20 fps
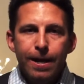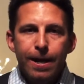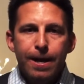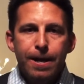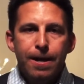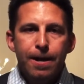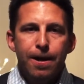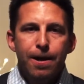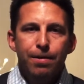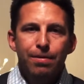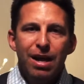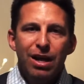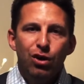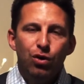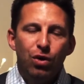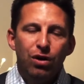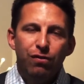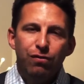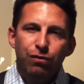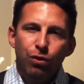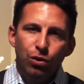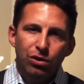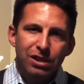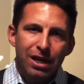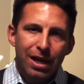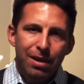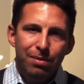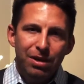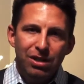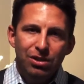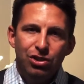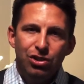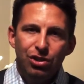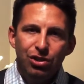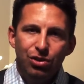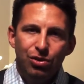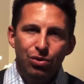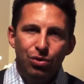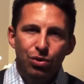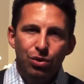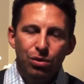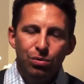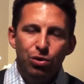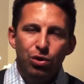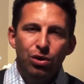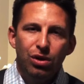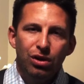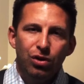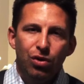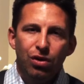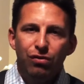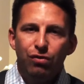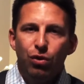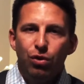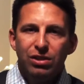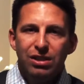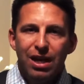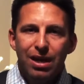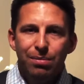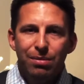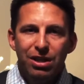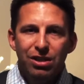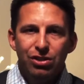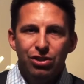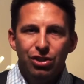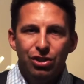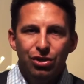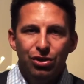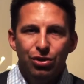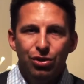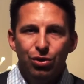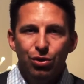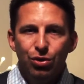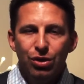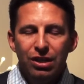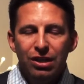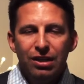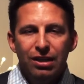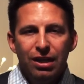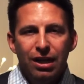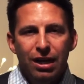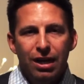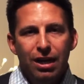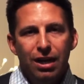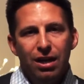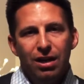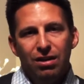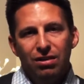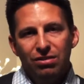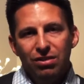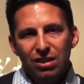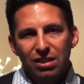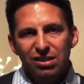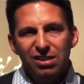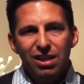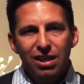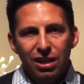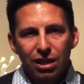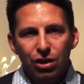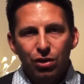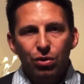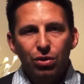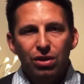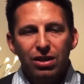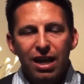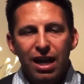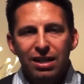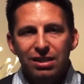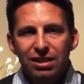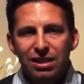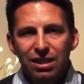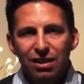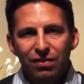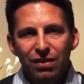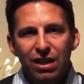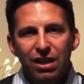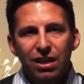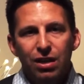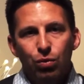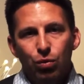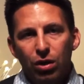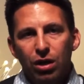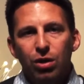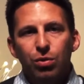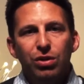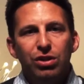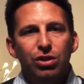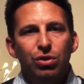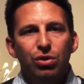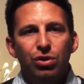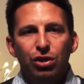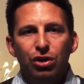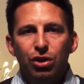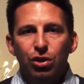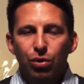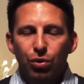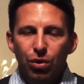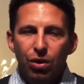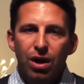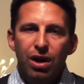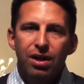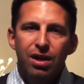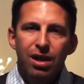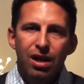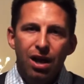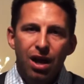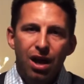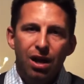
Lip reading: and going full-time into Ula Mula and going full-time into SeekingUla.tv and working with the Ula Guru on